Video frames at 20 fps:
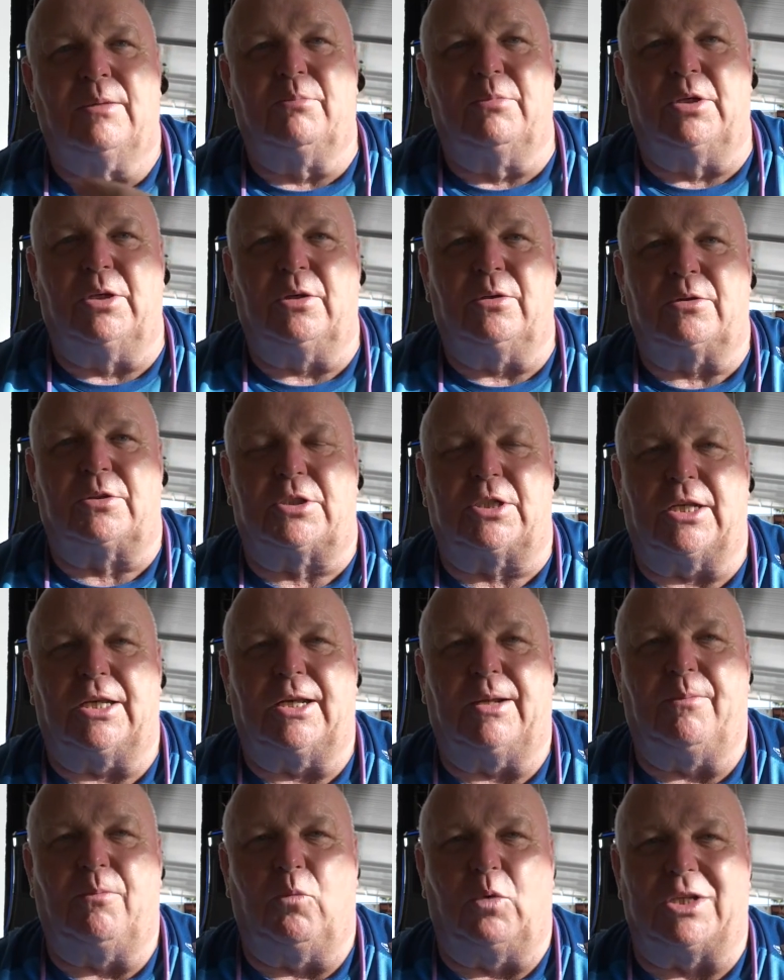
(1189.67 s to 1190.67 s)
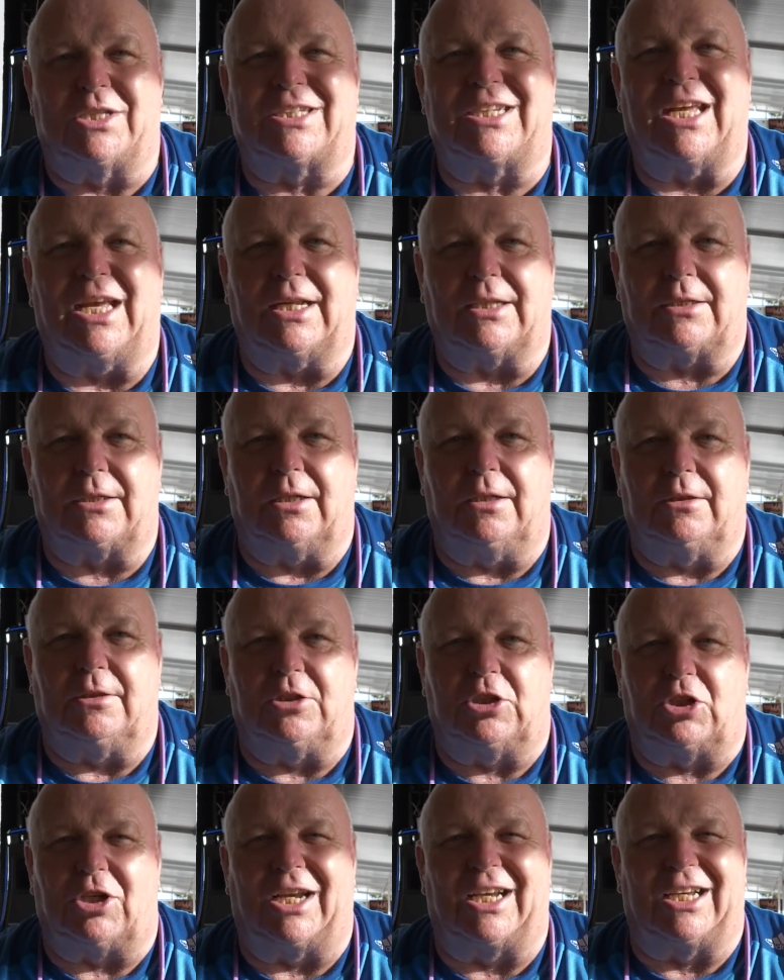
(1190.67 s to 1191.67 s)
But we sat
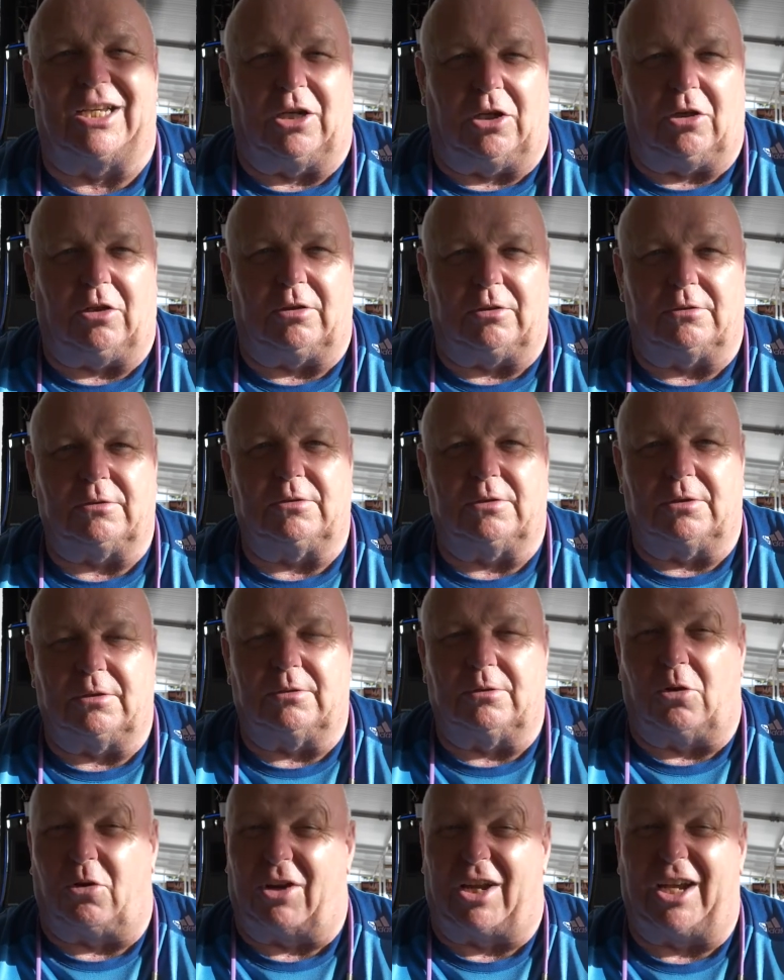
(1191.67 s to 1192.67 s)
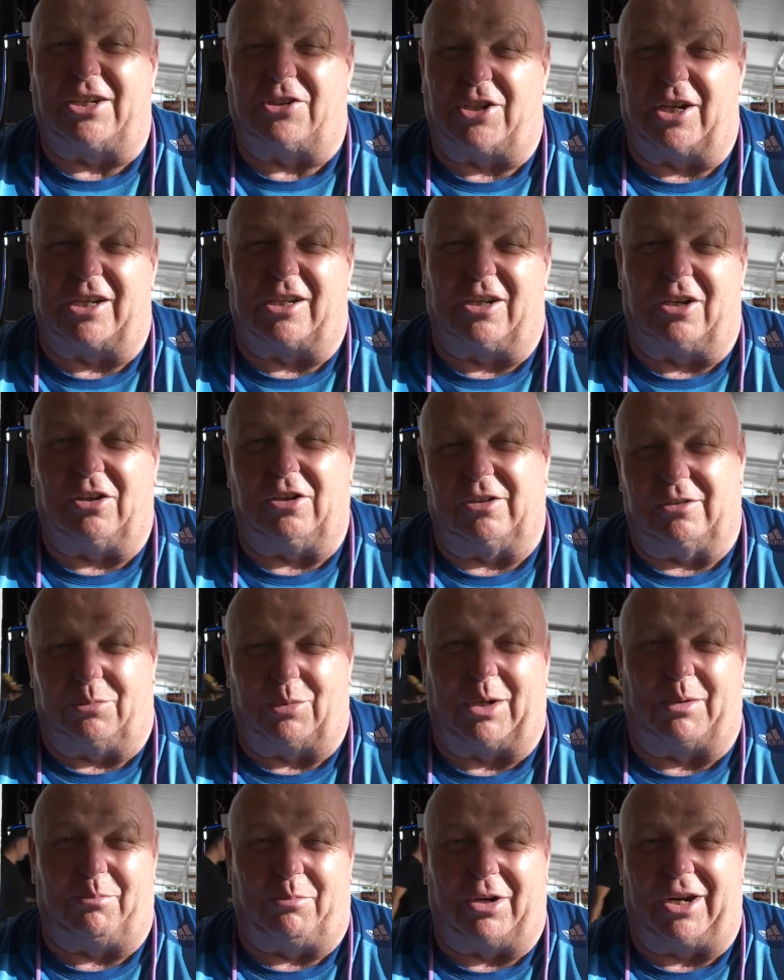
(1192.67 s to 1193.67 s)
and drank a lot, or I drank a lot, and
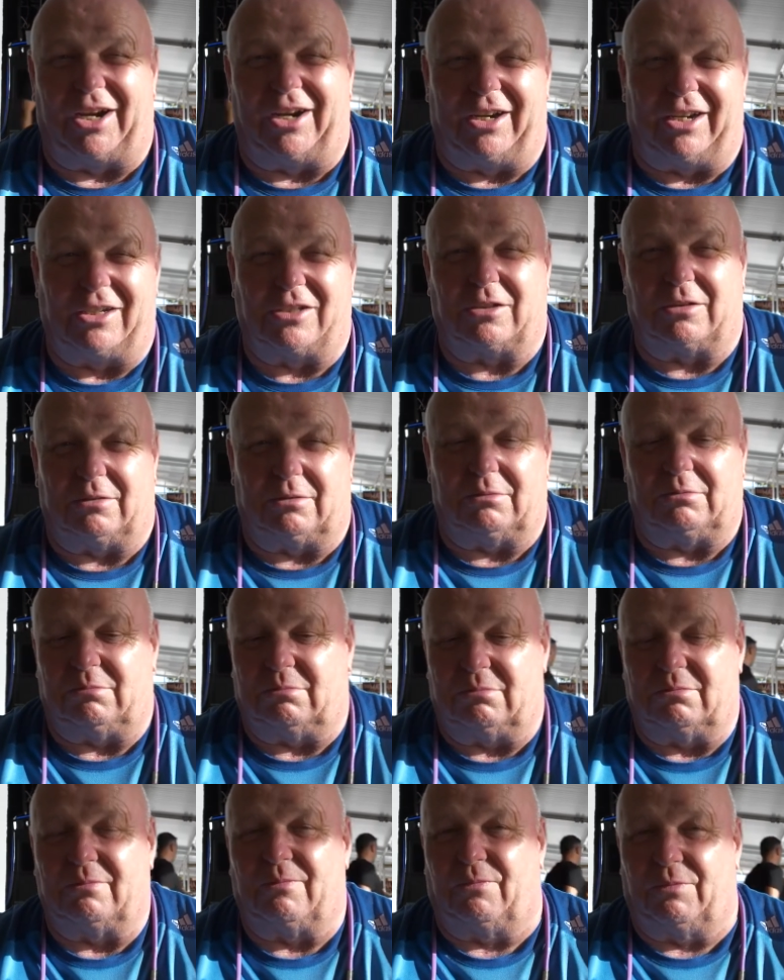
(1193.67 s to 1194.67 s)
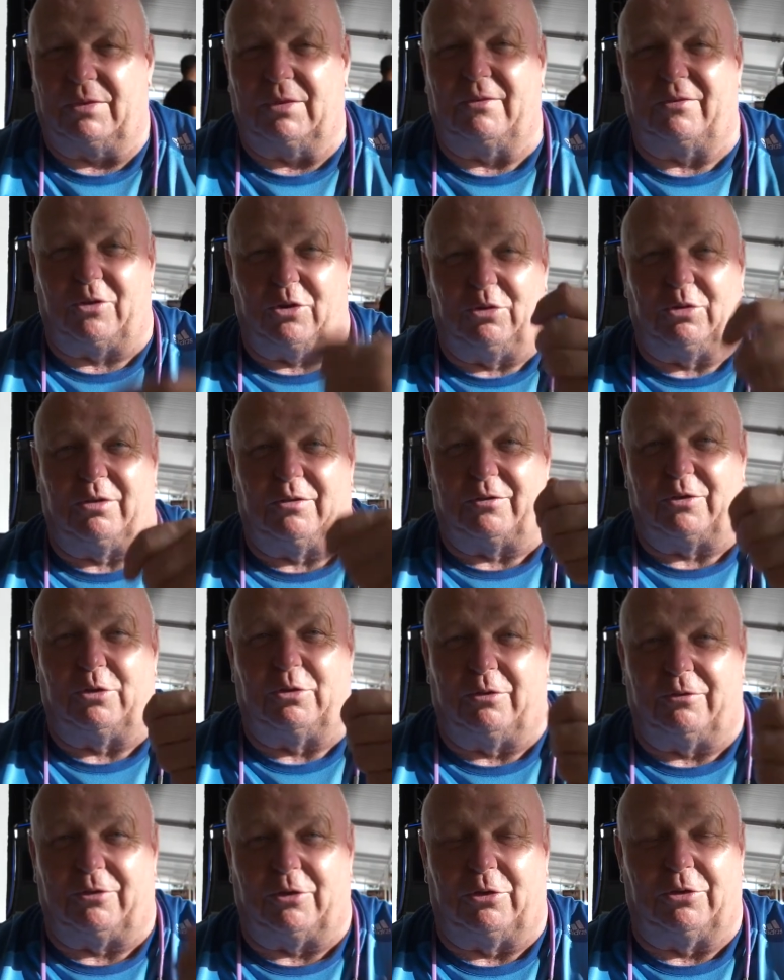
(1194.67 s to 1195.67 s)
we had brandies and food and
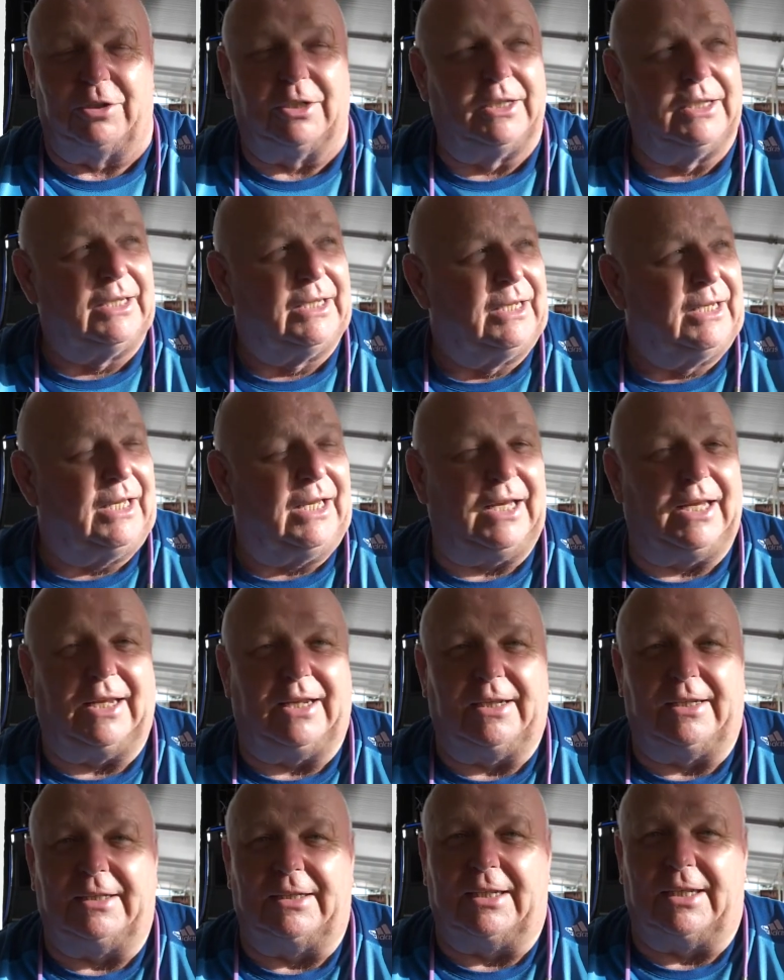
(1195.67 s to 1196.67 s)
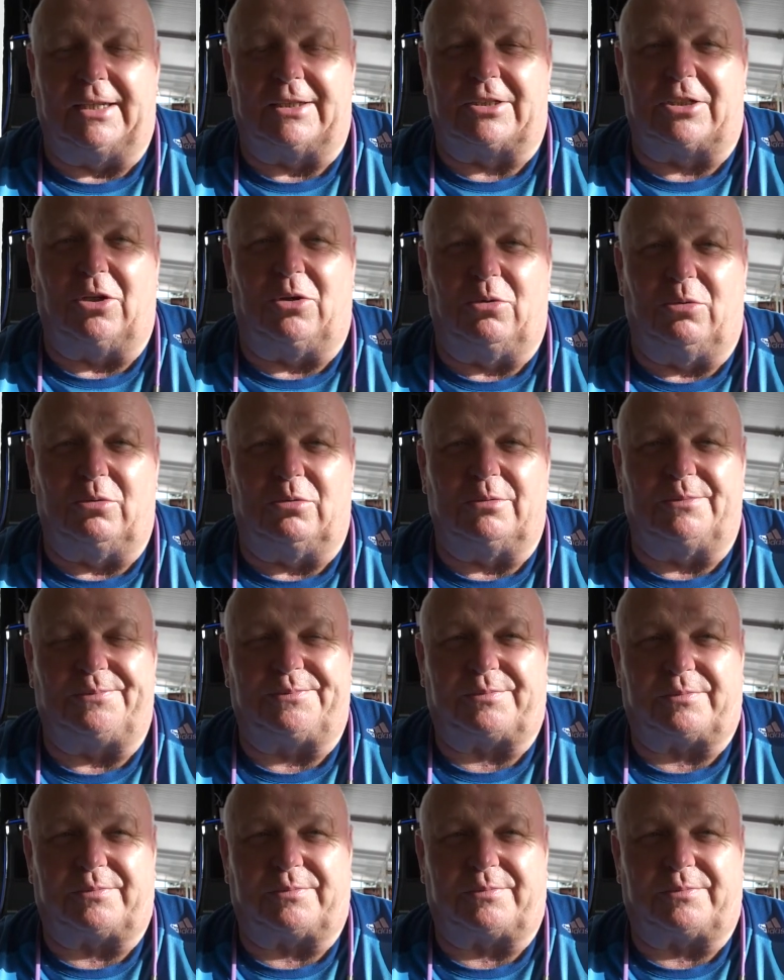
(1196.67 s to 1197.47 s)
food and food. And so